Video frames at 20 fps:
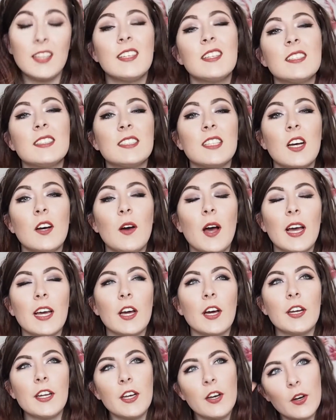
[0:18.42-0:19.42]
So I
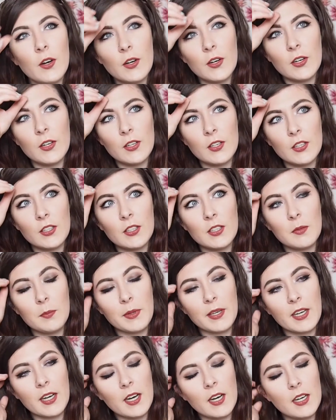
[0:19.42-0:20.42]
got it all
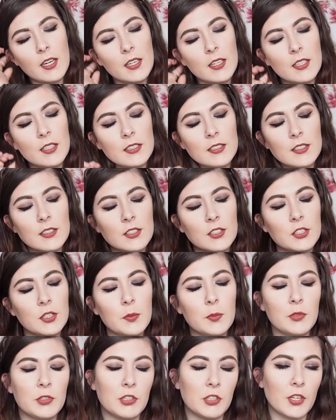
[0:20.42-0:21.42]
because
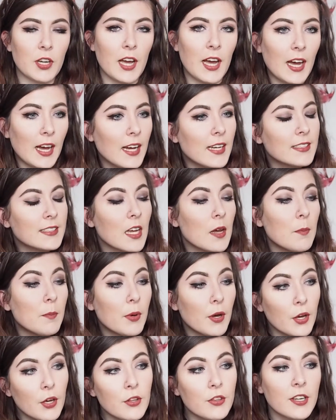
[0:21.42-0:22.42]
Superdrug has a
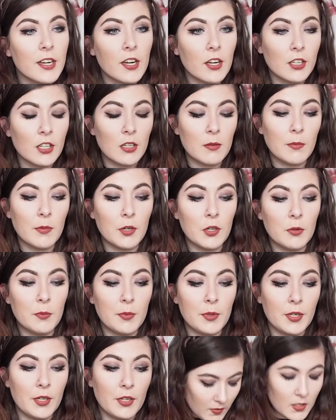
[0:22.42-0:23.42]
birthday on at the
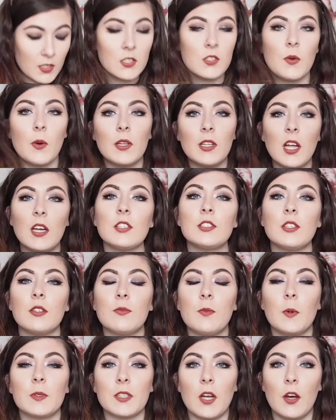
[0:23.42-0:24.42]
moment, so a lot of stuff
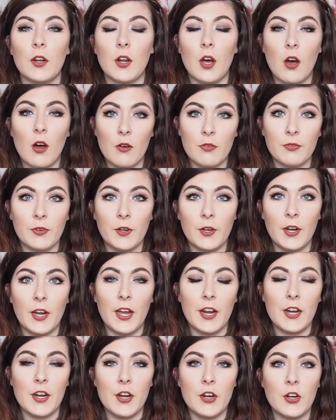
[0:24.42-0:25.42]
was on offer,
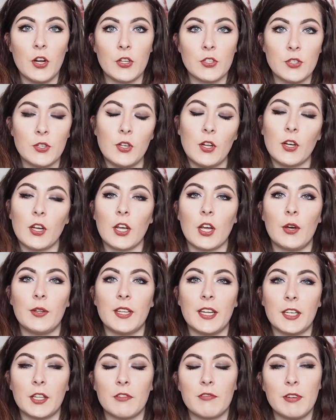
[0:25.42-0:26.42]
and not too long ago they
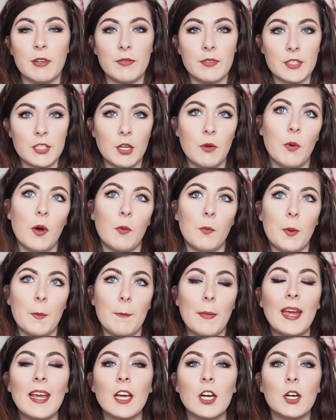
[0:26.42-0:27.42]
had a 3 for 2 on with
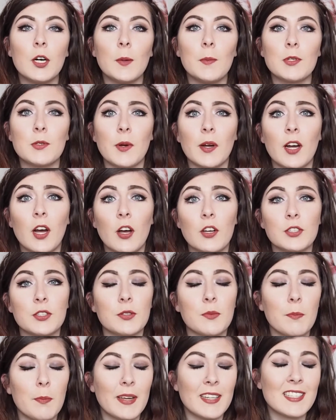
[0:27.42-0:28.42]
makeup, so I got
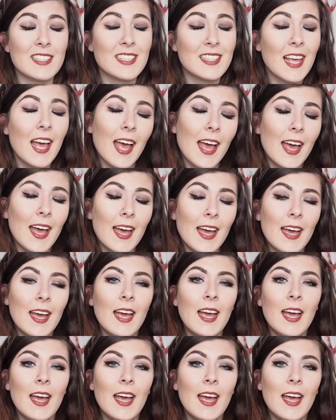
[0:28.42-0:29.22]
some bits there,